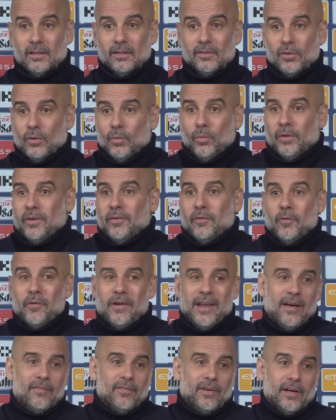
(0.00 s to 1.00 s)
So we were
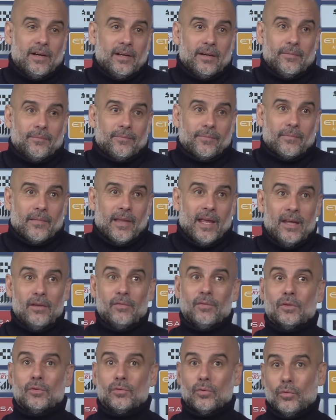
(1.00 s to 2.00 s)
never
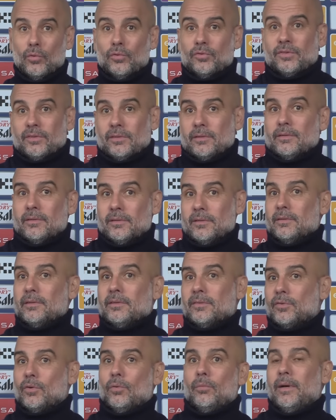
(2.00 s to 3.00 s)
able to lose
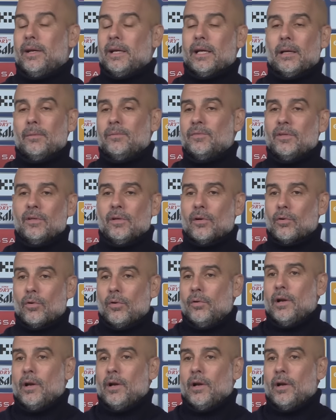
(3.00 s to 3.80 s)
so many games in a row.